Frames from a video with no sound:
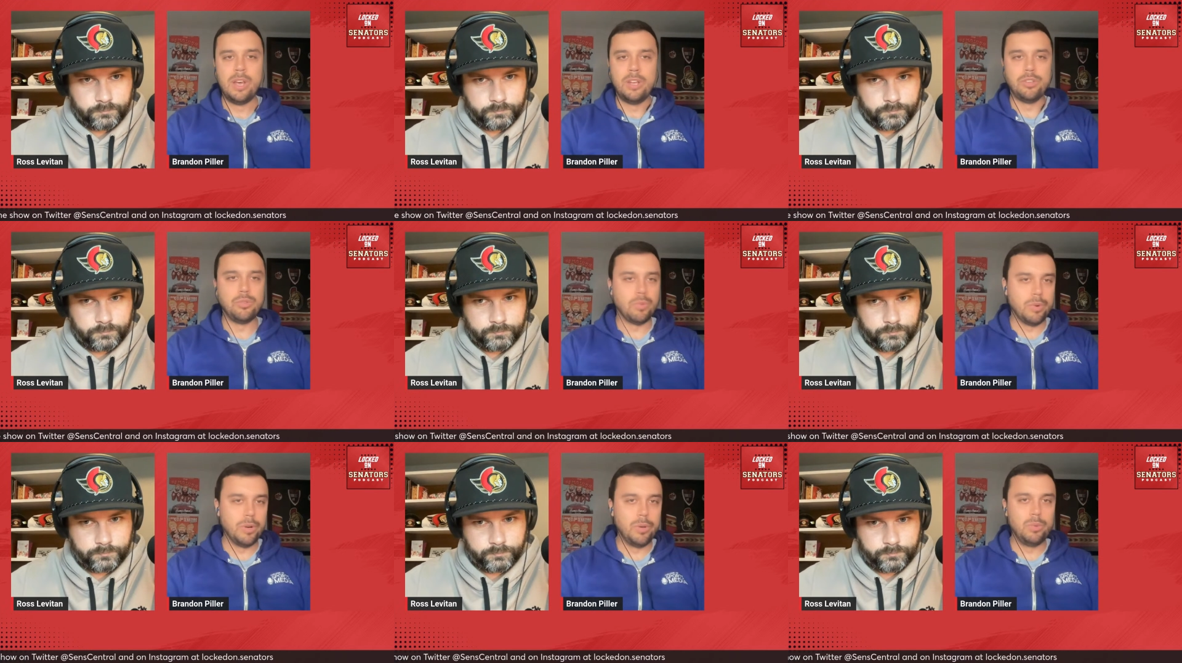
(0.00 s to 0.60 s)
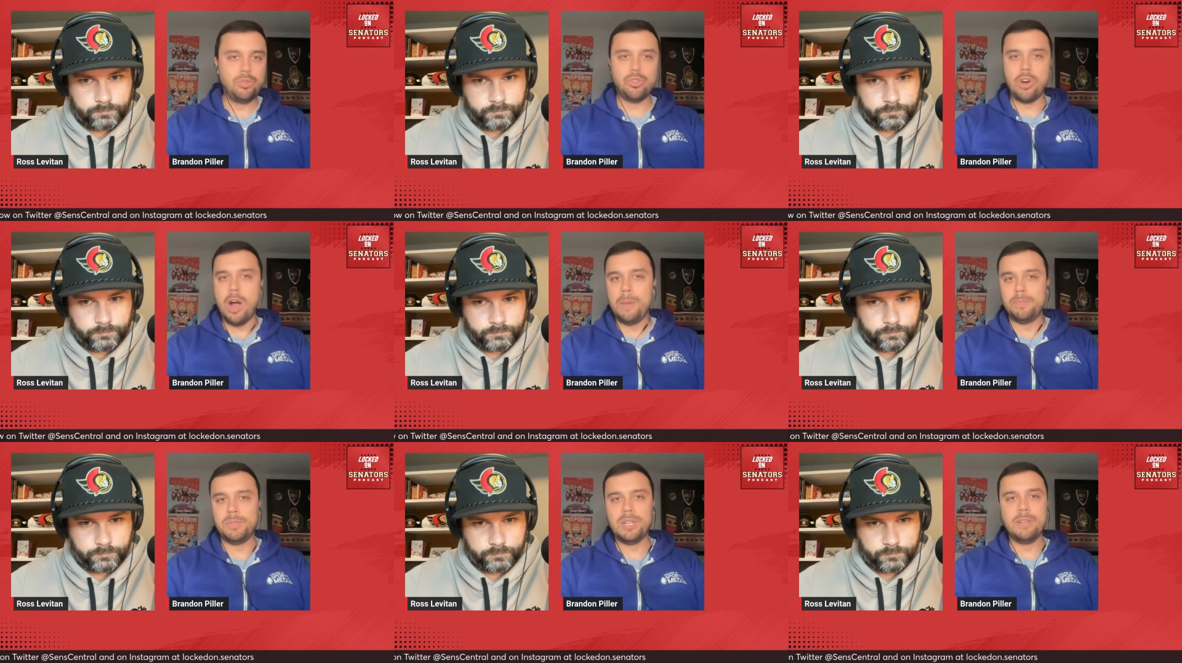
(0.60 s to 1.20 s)
Speaker 1: Giroux
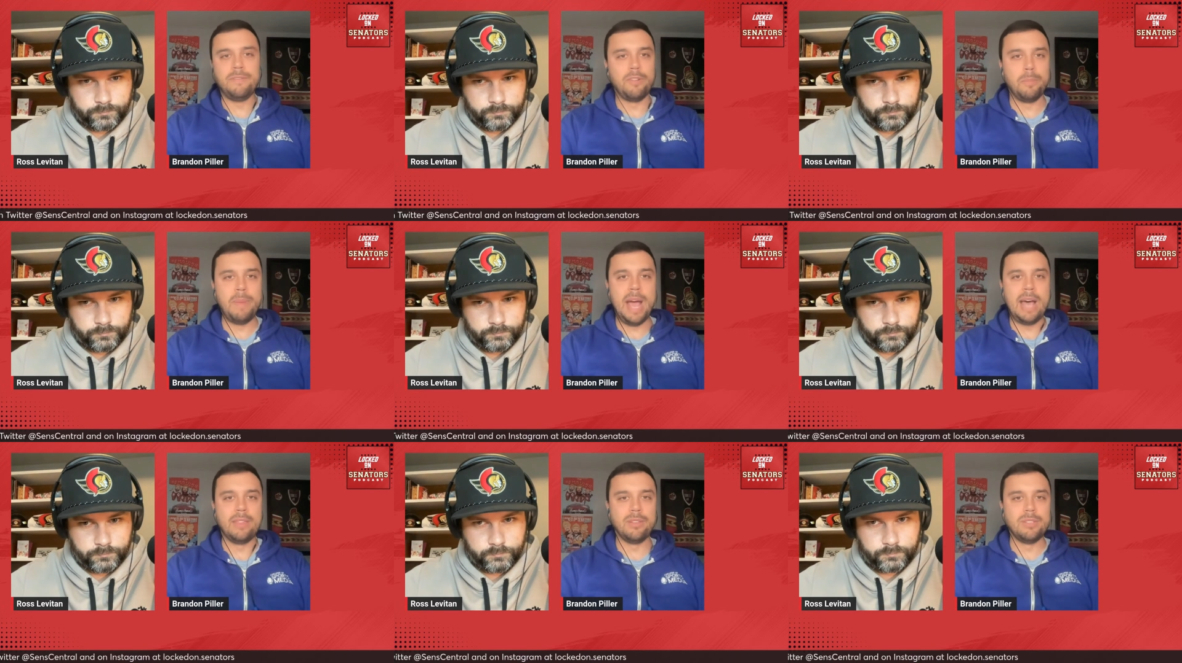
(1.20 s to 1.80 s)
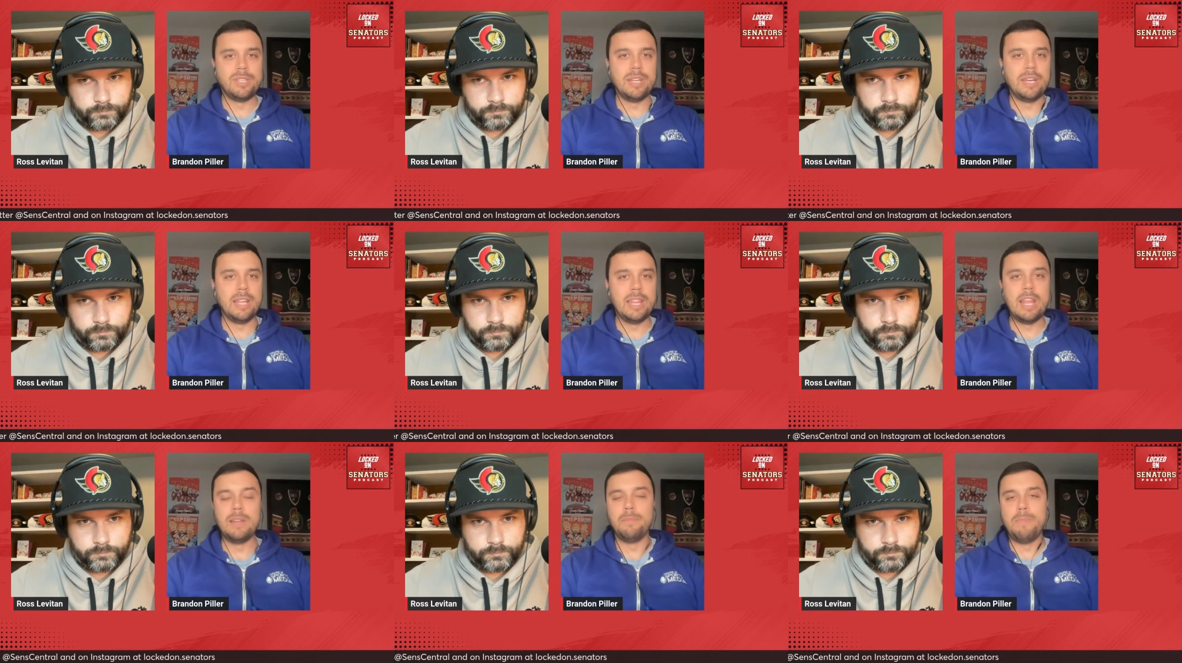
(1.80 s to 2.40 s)
dropped it for Batherson,
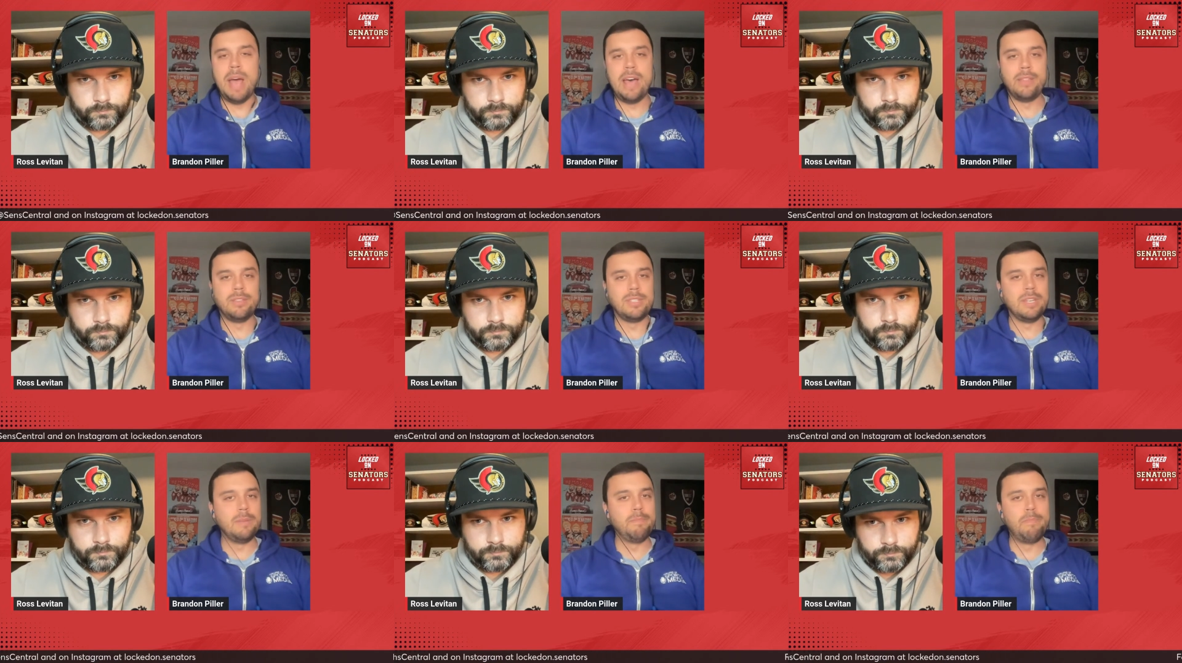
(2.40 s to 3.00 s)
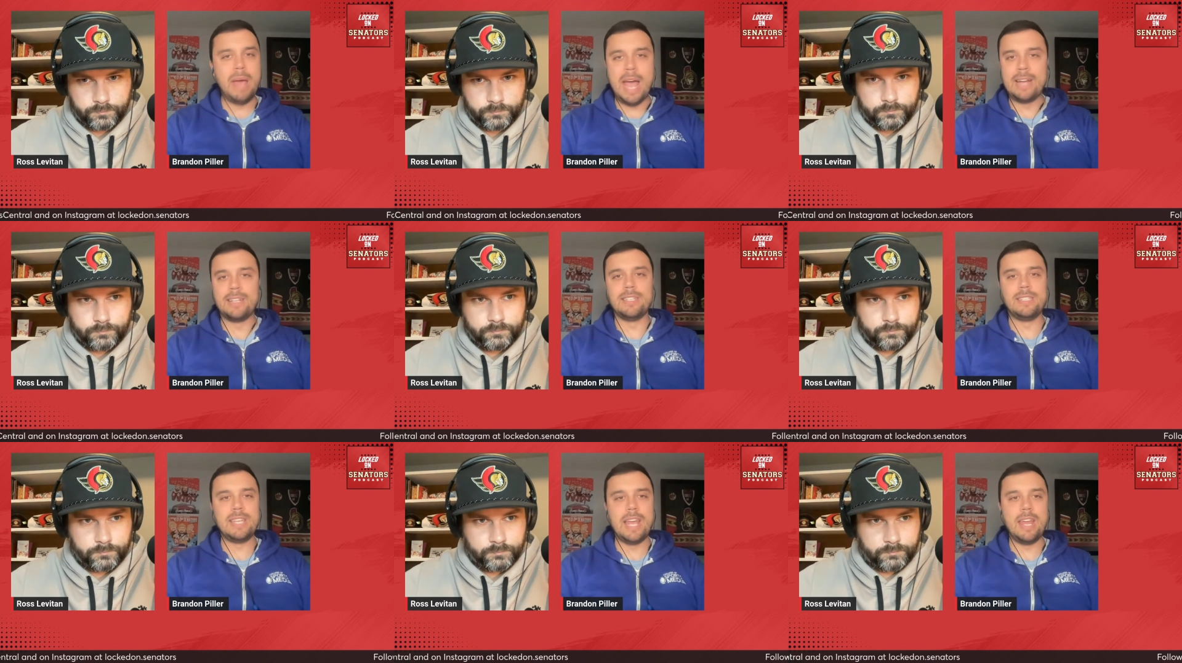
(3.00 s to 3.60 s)
and then Batherson back to
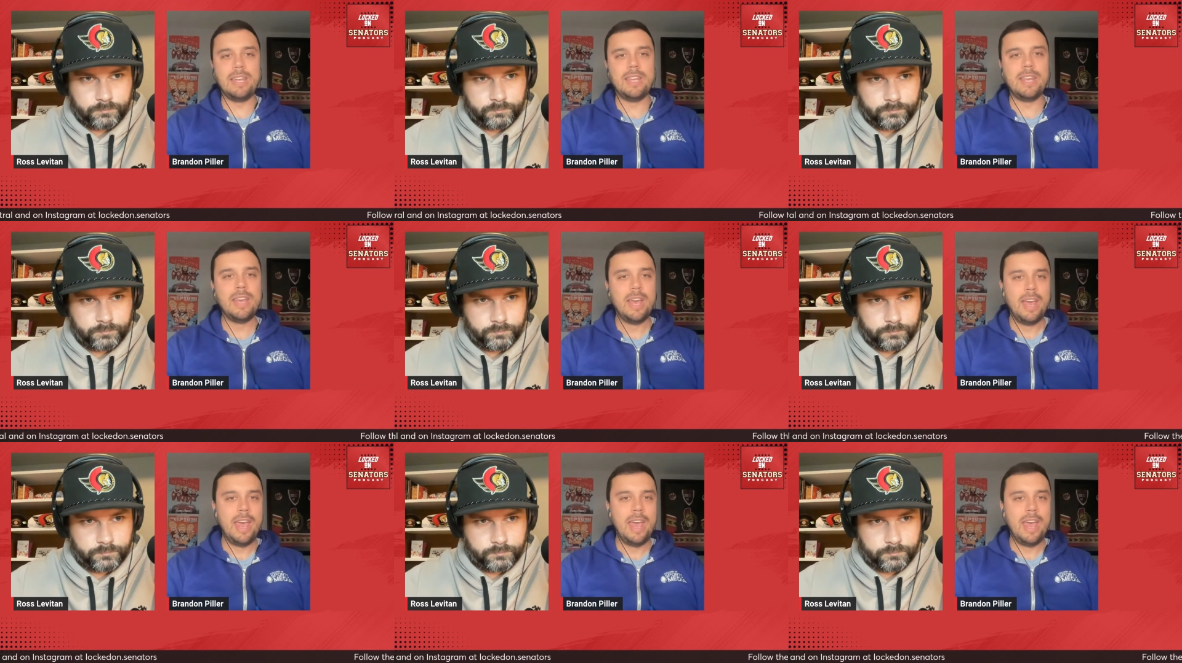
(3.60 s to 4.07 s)
Sandy.